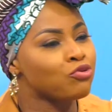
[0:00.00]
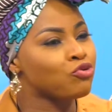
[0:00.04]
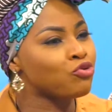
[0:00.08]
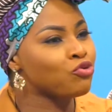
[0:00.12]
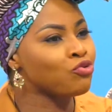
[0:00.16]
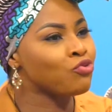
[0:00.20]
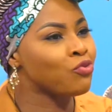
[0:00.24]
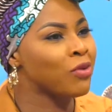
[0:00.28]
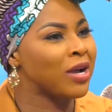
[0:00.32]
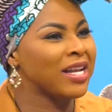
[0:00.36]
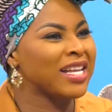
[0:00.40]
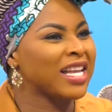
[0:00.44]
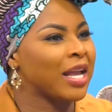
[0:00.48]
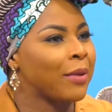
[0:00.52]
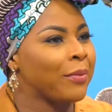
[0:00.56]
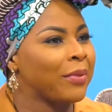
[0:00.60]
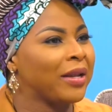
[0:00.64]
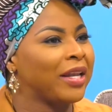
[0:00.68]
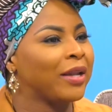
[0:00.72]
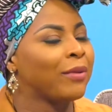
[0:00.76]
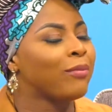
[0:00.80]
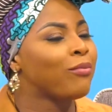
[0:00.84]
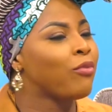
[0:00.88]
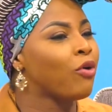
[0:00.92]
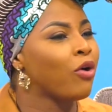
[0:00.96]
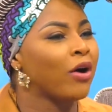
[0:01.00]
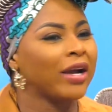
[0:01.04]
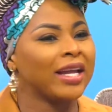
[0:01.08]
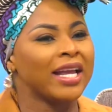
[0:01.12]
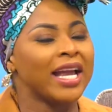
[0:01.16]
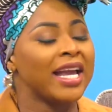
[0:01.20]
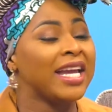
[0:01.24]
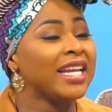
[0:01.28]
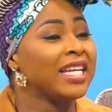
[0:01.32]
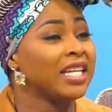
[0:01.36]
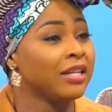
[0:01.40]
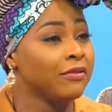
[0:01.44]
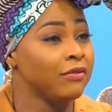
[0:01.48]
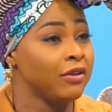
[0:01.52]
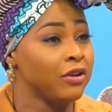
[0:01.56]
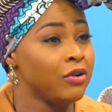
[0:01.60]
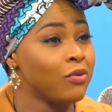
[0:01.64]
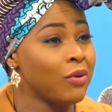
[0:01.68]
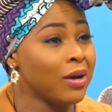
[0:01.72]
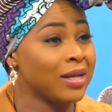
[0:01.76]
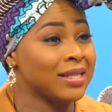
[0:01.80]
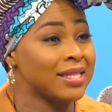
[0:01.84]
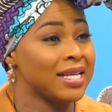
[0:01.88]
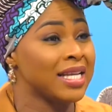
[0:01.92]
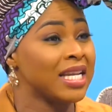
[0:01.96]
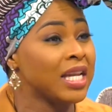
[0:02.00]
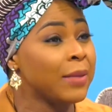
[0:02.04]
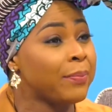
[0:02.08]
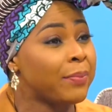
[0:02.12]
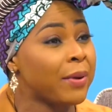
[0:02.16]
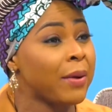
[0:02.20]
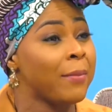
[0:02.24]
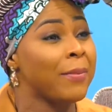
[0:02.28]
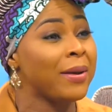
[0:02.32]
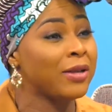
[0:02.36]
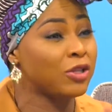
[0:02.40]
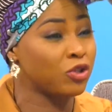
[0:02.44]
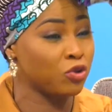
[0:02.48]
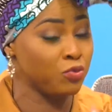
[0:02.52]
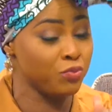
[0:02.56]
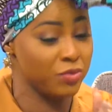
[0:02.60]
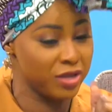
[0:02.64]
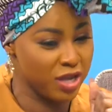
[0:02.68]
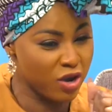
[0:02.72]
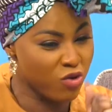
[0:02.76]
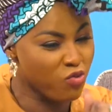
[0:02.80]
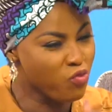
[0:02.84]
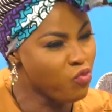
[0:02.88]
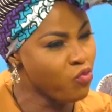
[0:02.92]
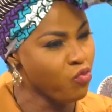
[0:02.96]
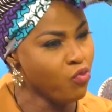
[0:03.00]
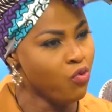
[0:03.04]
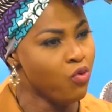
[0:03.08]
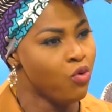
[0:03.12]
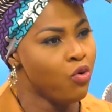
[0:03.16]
so on, you made a boy, your individual, say, Nipper bet to me,